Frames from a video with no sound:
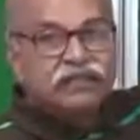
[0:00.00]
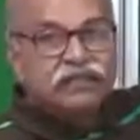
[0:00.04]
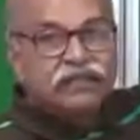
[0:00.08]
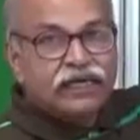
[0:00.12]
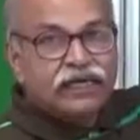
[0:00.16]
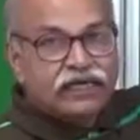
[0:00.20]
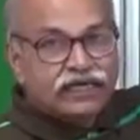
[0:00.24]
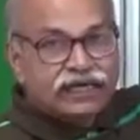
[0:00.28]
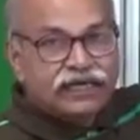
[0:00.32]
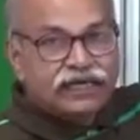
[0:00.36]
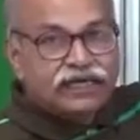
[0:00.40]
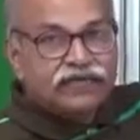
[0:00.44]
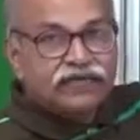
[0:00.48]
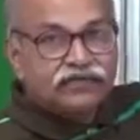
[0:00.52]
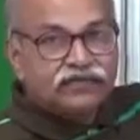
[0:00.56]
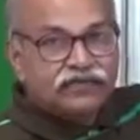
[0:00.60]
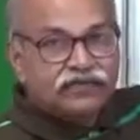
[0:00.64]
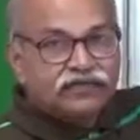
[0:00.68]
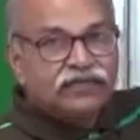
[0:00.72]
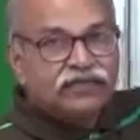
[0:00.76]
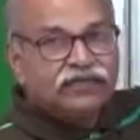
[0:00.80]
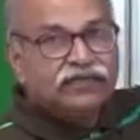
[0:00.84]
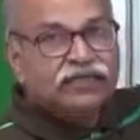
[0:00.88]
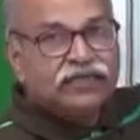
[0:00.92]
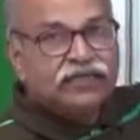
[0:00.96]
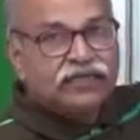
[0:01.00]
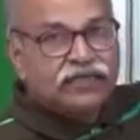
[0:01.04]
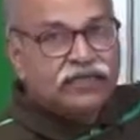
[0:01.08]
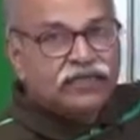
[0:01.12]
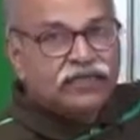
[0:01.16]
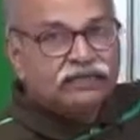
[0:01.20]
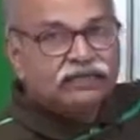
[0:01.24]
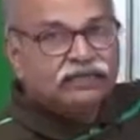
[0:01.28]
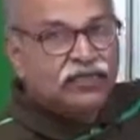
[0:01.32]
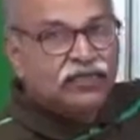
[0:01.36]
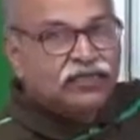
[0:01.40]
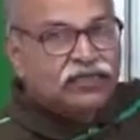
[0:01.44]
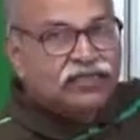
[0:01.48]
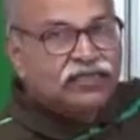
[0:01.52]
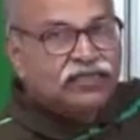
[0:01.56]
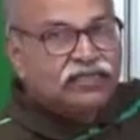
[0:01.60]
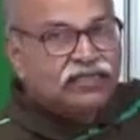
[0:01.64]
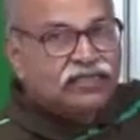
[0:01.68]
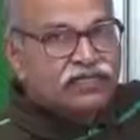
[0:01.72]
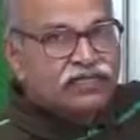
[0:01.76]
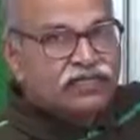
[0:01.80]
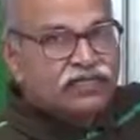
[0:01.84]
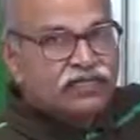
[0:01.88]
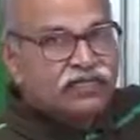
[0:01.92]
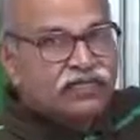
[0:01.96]
current or oscillating
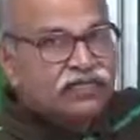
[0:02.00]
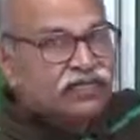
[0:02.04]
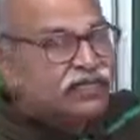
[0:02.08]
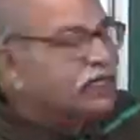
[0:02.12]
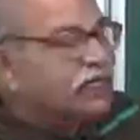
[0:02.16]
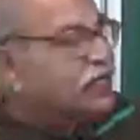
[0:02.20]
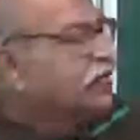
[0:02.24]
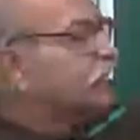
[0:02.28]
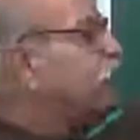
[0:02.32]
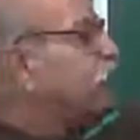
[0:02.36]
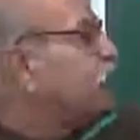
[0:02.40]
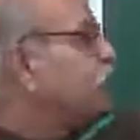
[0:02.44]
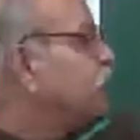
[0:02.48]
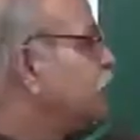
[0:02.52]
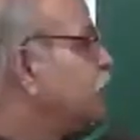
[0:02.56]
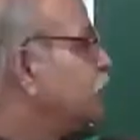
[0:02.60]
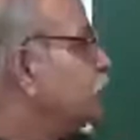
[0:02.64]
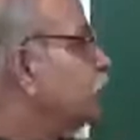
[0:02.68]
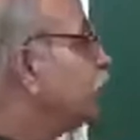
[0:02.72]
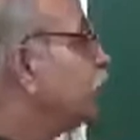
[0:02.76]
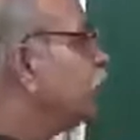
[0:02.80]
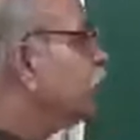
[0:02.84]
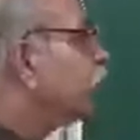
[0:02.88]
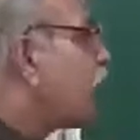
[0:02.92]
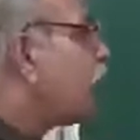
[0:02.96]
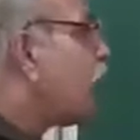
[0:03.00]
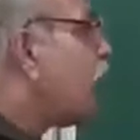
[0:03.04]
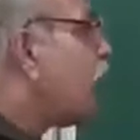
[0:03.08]
voltage here, and then you are